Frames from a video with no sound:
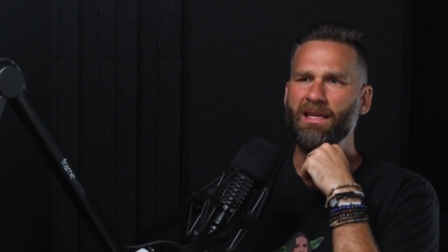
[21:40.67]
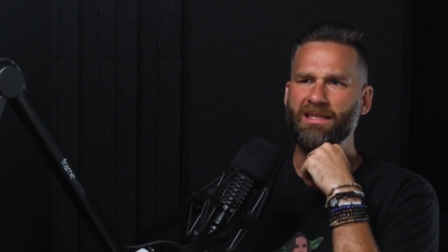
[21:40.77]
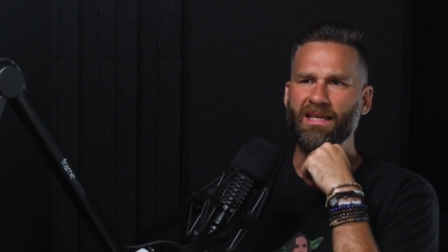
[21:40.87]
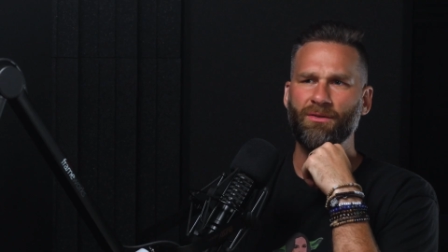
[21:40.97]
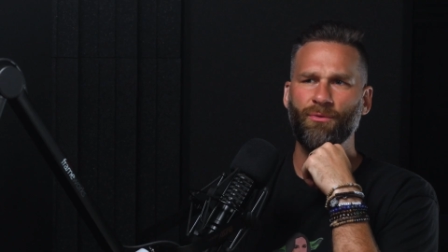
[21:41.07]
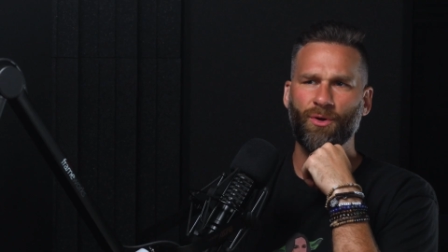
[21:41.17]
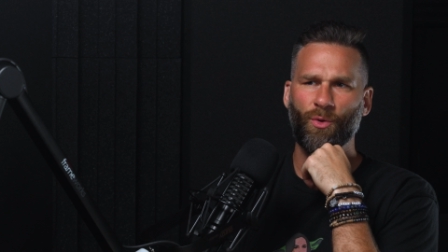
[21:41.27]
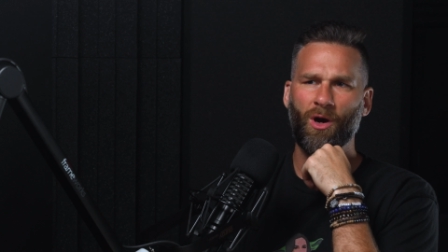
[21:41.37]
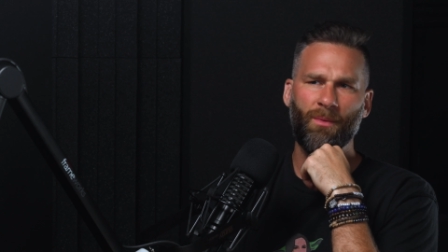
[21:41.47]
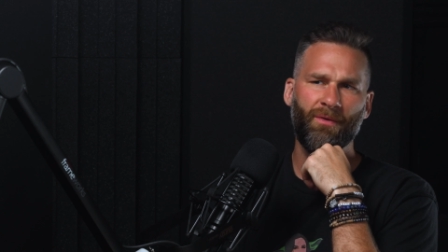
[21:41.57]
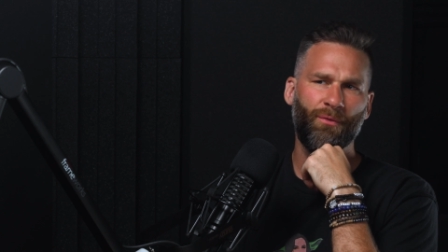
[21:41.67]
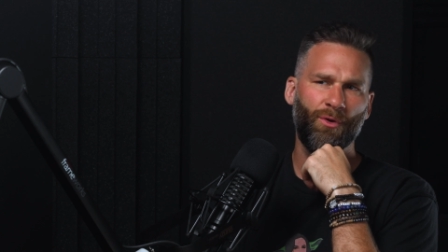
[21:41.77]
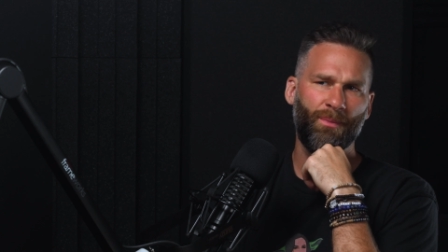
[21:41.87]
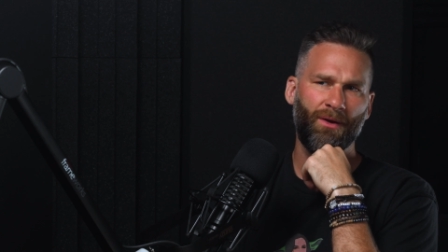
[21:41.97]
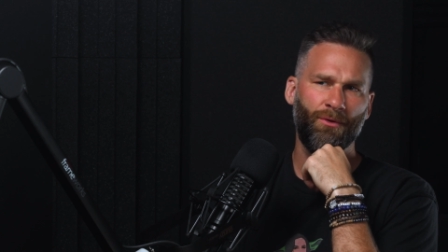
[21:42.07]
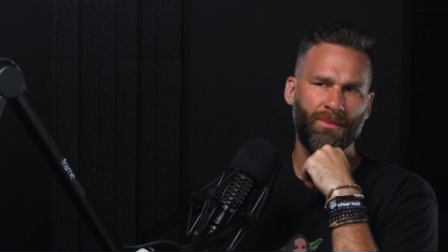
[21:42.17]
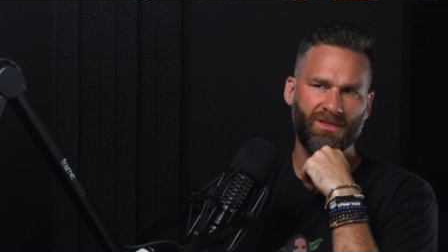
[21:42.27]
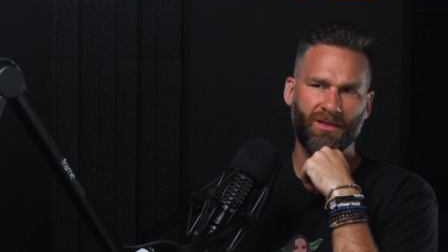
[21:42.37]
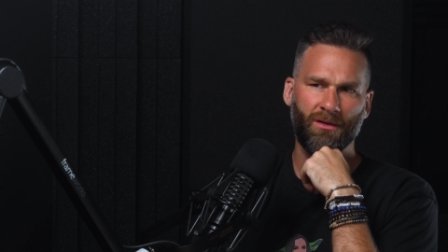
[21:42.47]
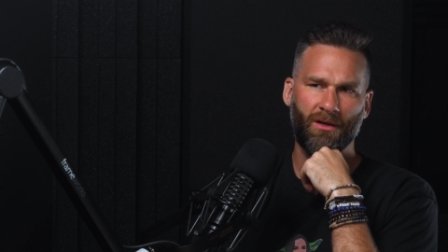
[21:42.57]
Is that the requirement for a bedroom
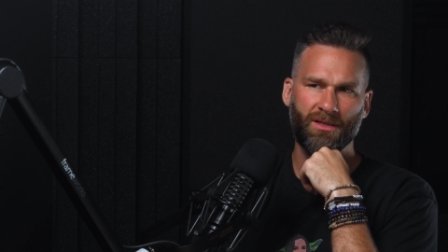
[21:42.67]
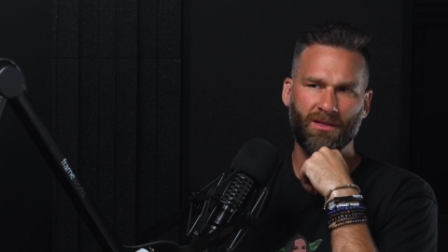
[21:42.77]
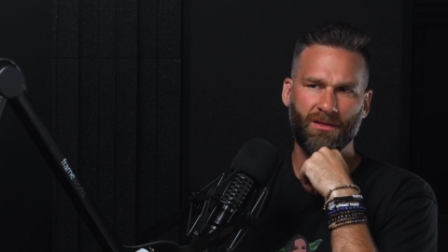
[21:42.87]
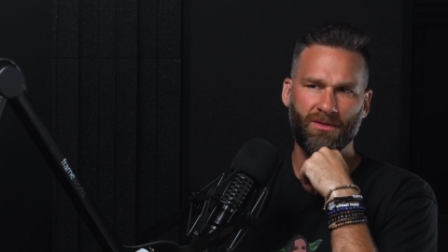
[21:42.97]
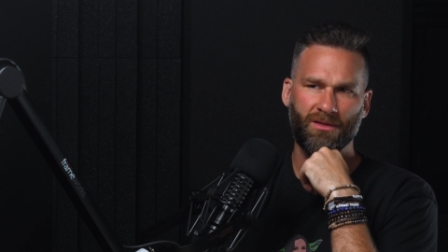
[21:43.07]
is the closet? It's